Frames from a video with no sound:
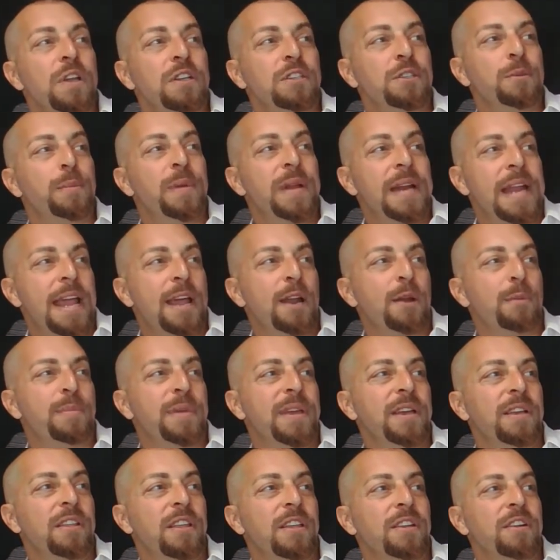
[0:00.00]
there's a
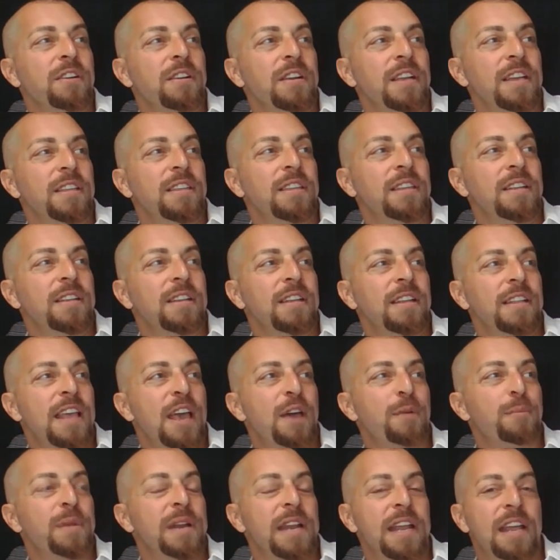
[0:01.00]
banana peel underneath it.
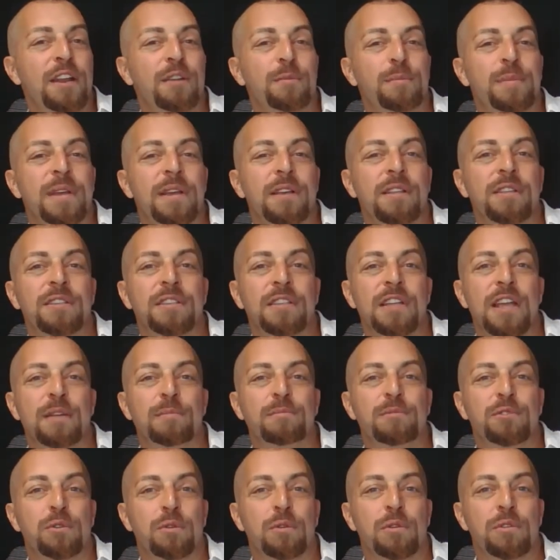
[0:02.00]
And that banana peel is
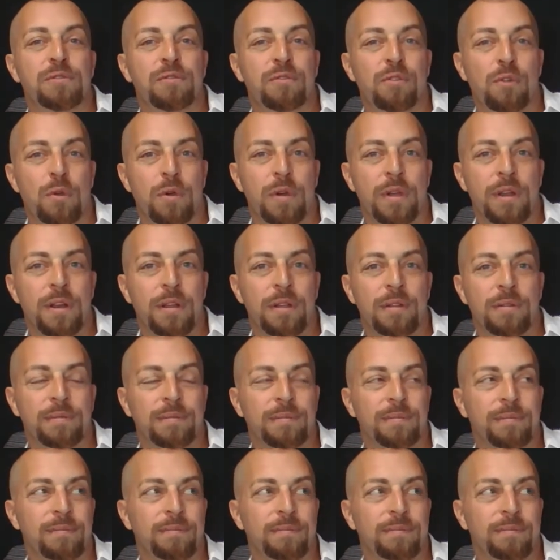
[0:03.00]
named George Floyd.